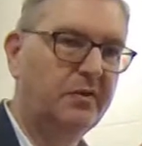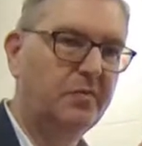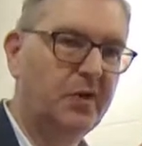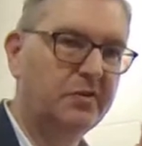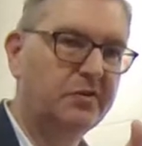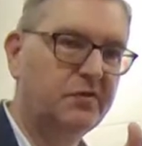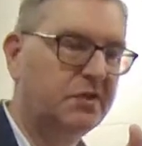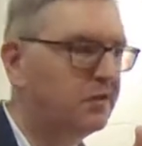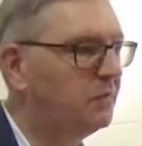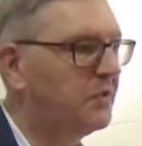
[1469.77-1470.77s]
brothers of
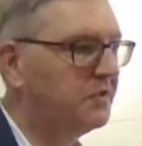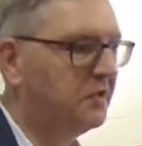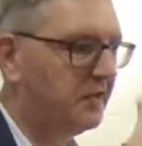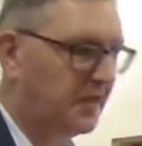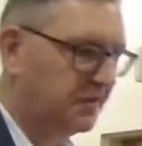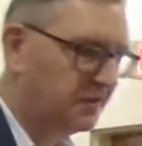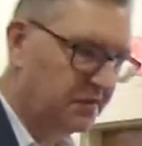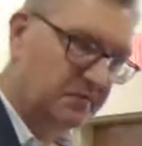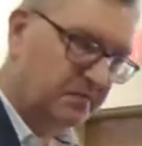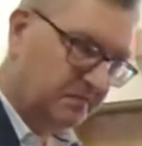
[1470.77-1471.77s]
Jesus. One is that they're
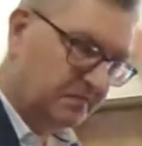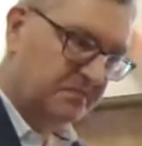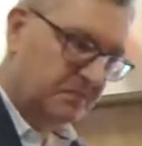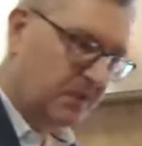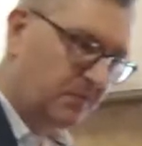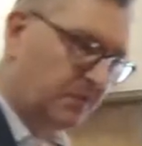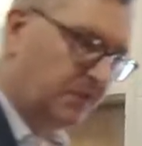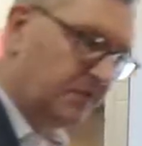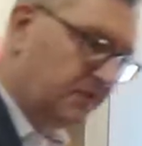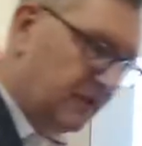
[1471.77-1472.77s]
his love
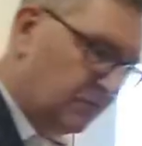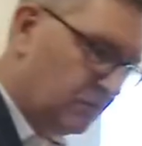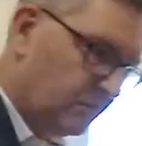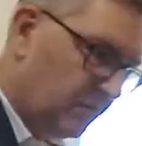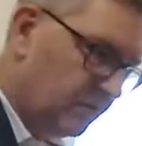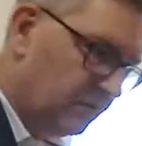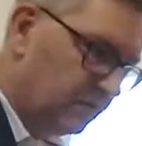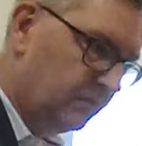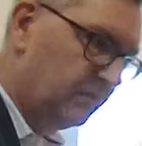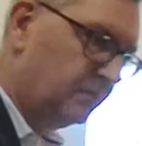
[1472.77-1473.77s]
brothers, his natural brothers,